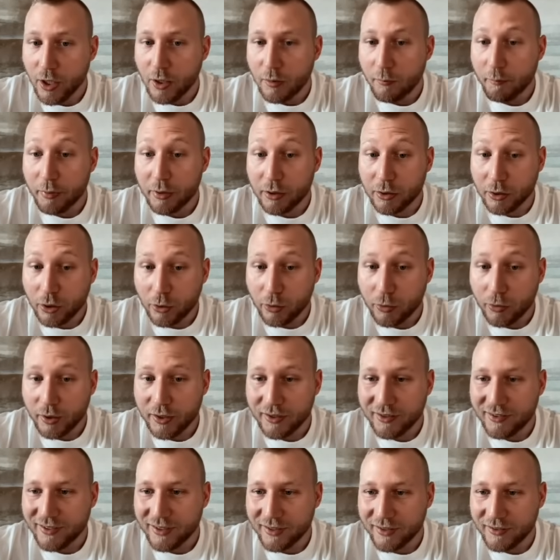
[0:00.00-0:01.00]
below
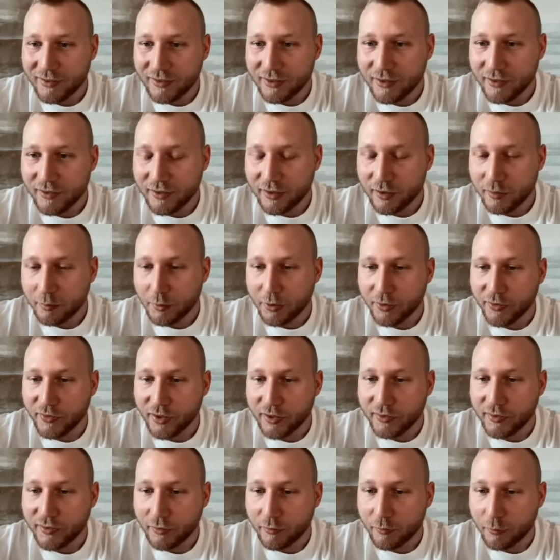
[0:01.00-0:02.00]

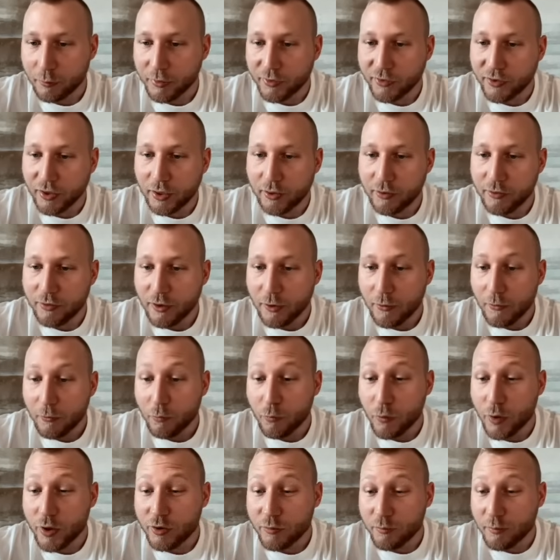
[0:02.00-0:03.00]
66.67%,
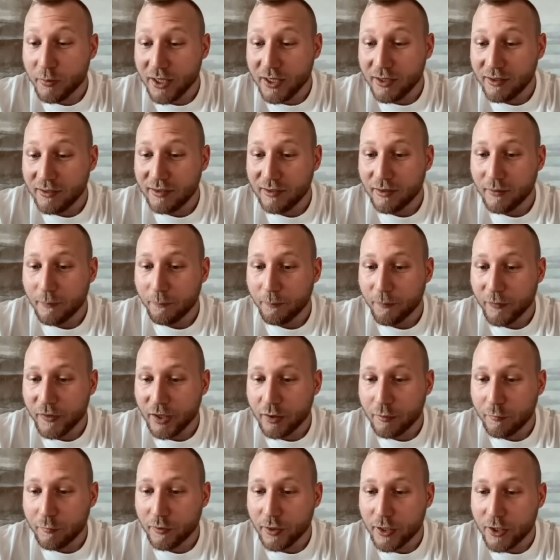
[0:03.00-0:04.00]
which means the
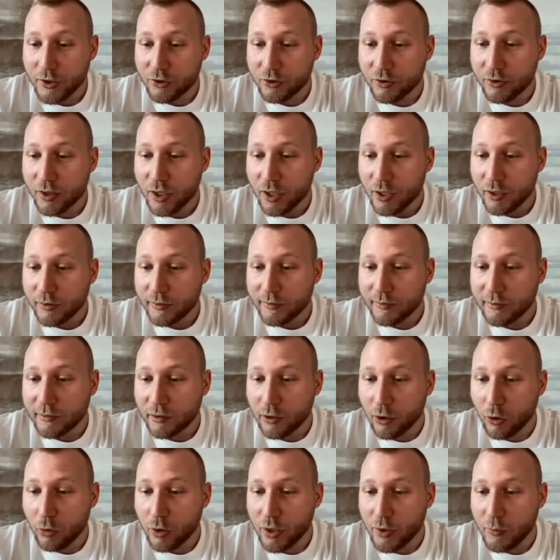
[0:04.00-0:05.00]
inflation
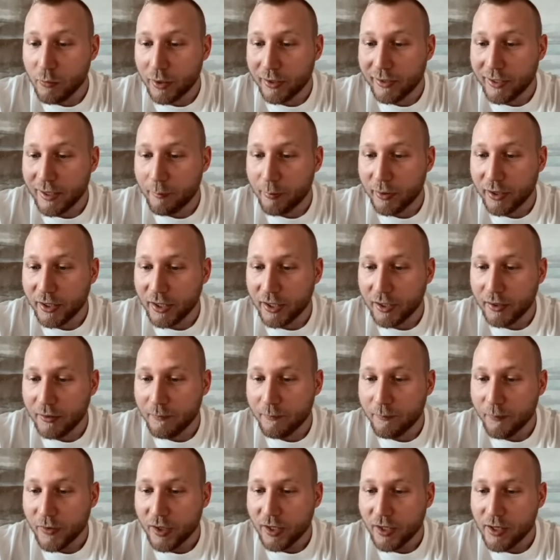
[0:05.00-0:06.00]
slowly went up again.
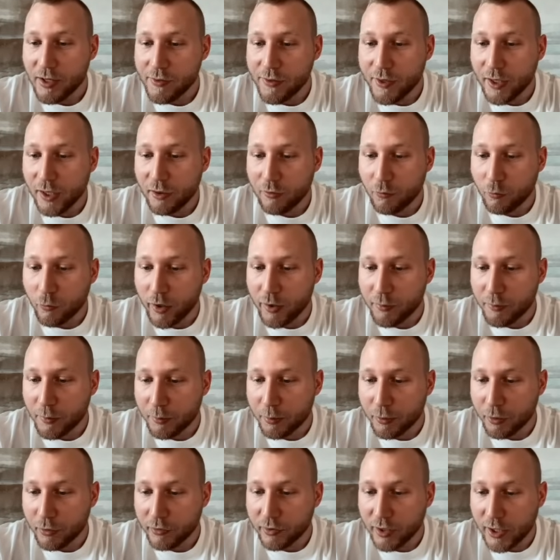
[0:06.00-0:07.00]
And then with
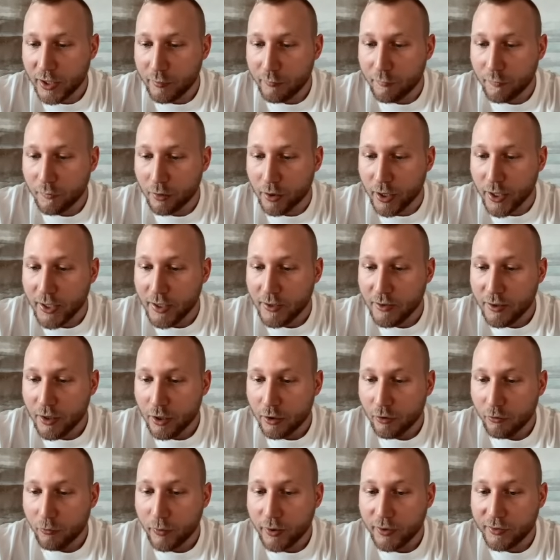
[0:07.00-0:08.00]
proposal 848,
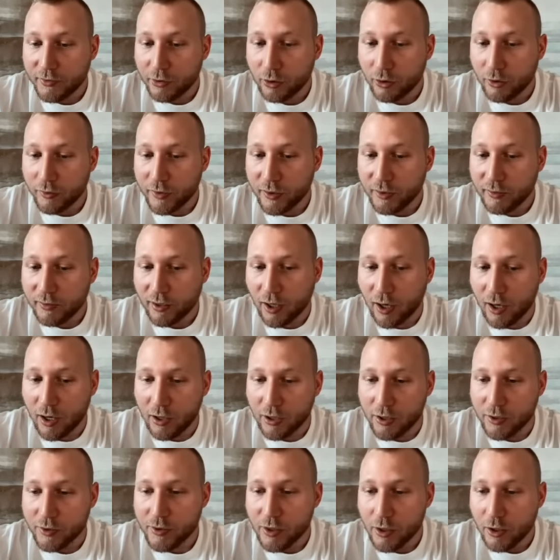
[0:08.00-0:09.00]
we saw this
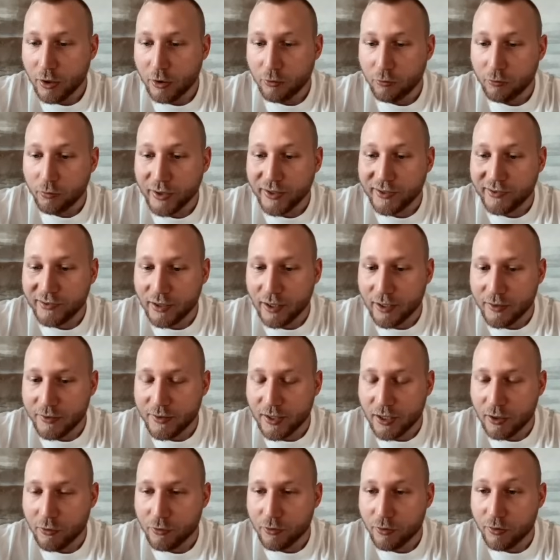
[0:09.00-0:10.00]
hard reset
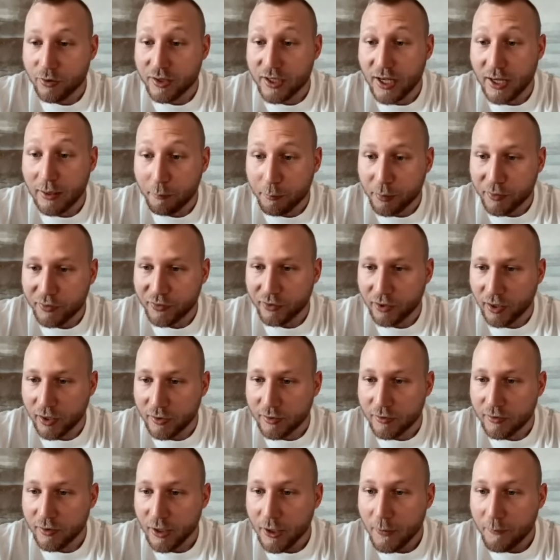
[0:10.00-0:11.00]
down to
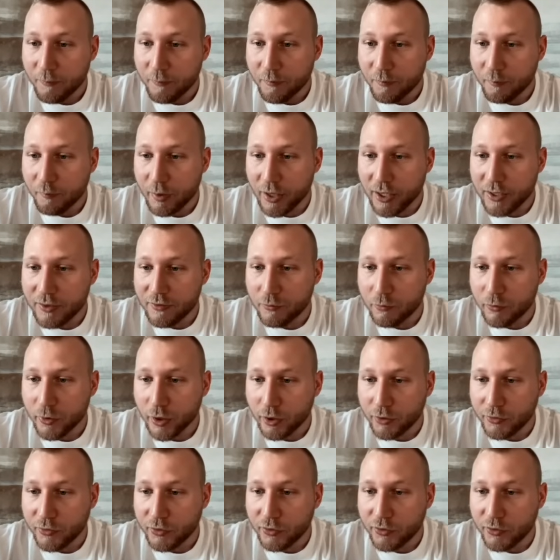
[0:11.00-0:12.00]
10%. But we
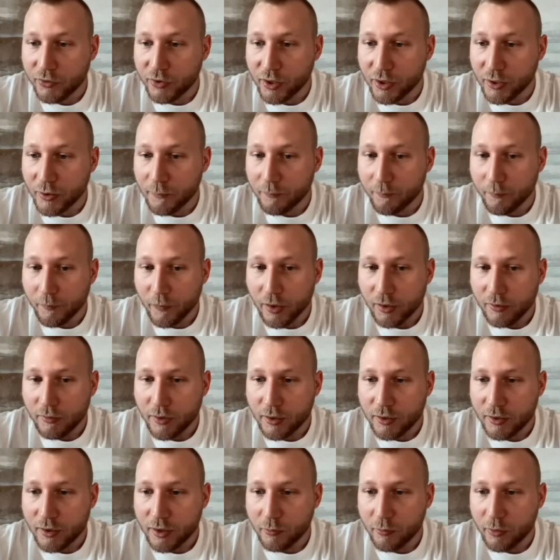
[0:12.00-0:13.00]
also see
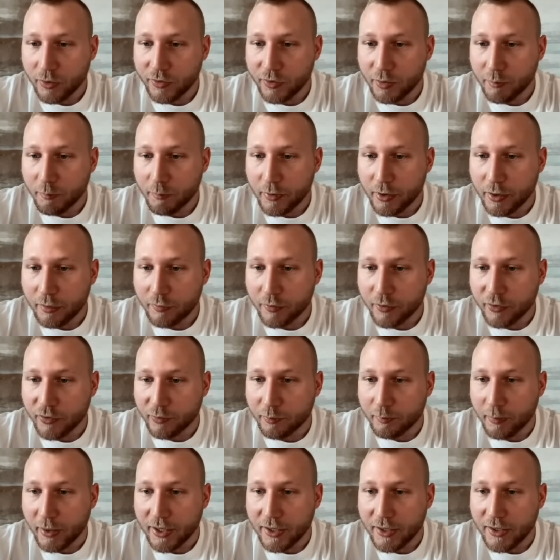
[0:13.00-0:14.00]
that there was a bit of a
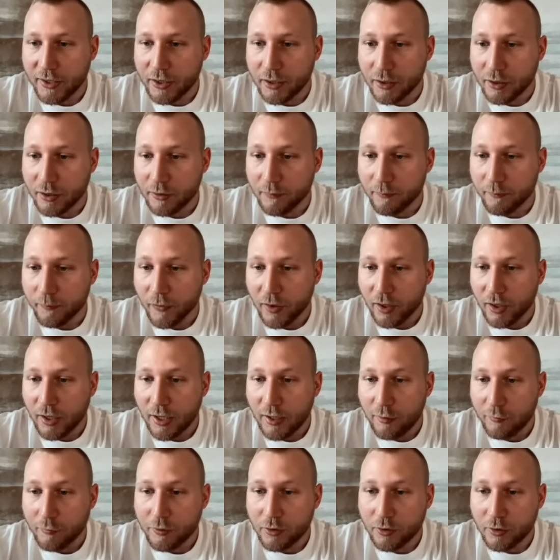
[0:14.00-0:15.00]
spike here
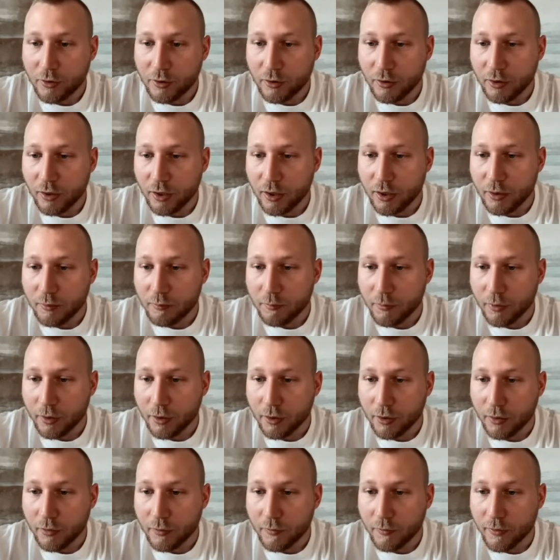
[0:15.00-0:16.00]
after
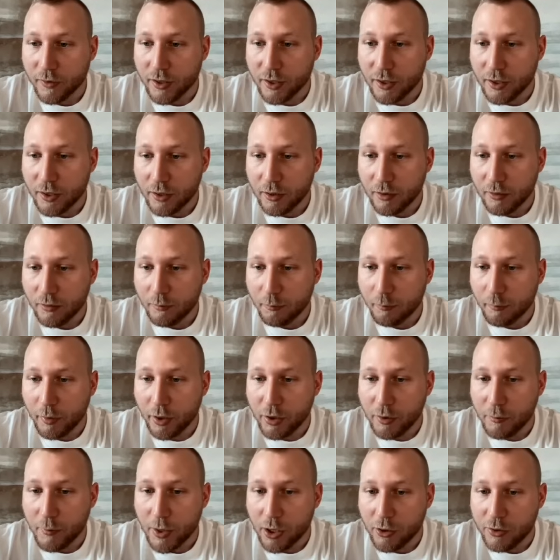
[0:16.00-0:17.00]
the
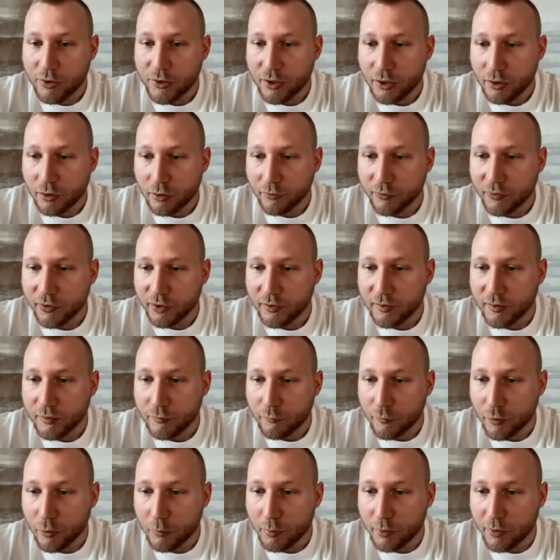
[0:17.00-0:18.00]
bottom out here of
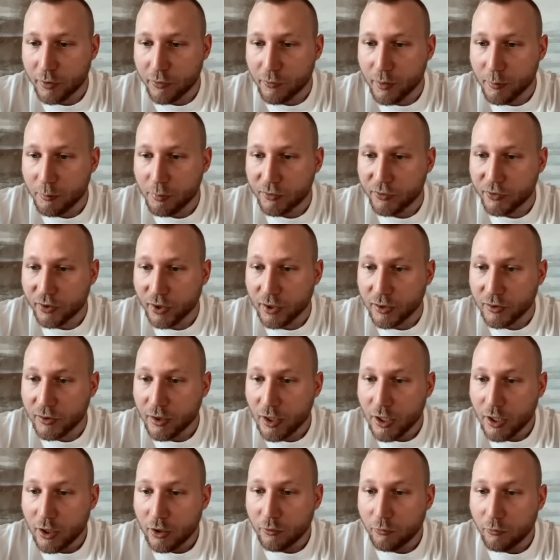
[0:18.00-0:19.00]
64.3%.
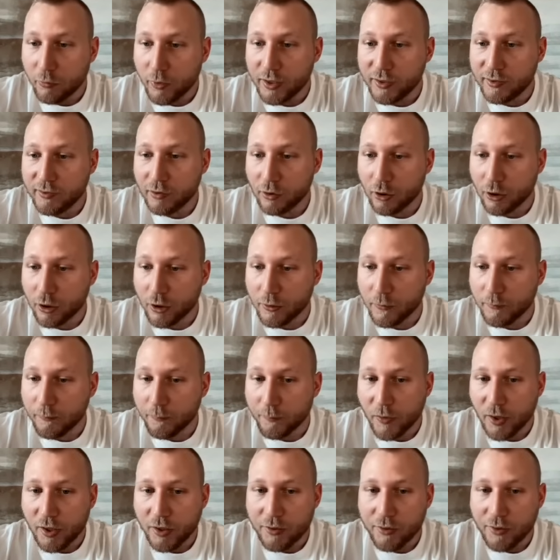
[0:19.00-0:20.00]
We saw
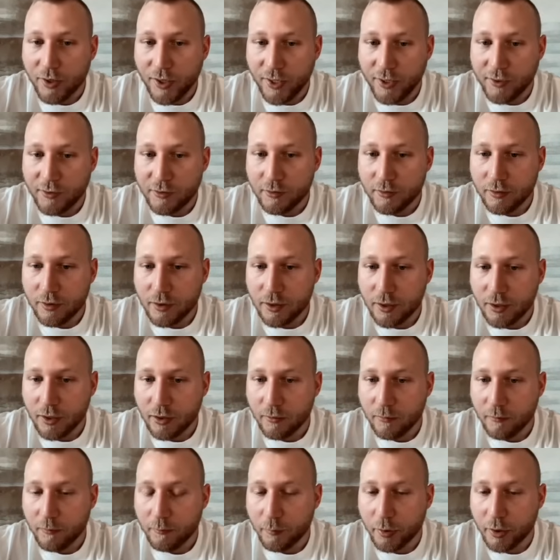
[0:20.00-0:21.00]
that the
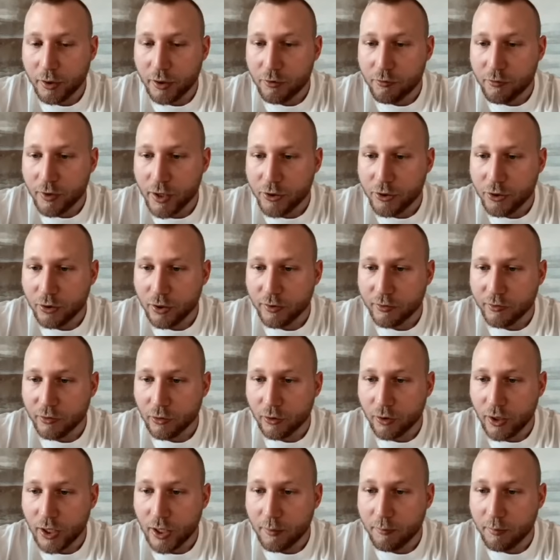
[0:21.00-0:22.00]
bonded ratio has
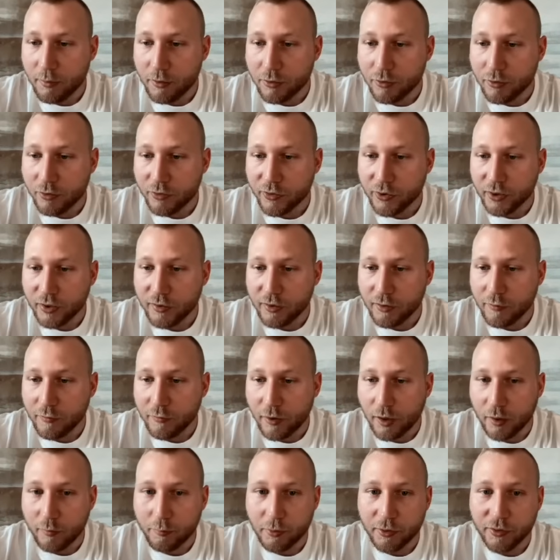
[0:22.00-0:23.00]
gone up to
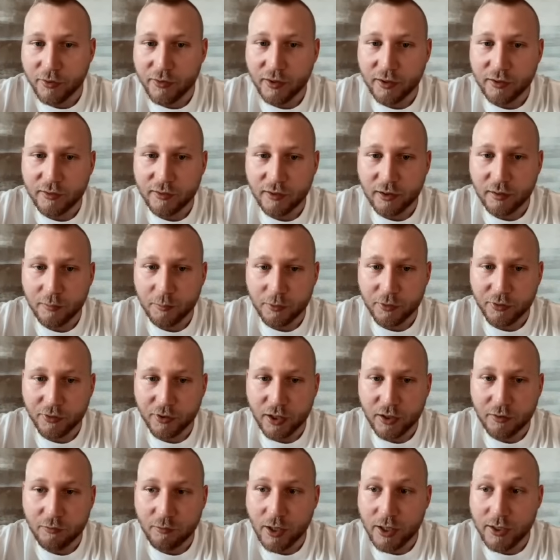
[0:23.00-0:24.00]

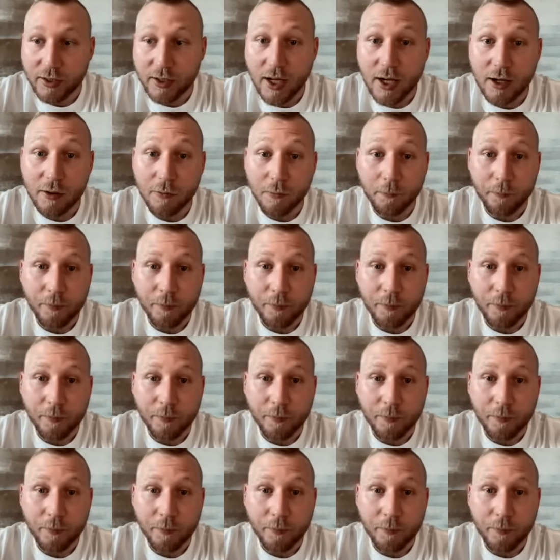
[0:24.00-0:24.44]
65.66% right now.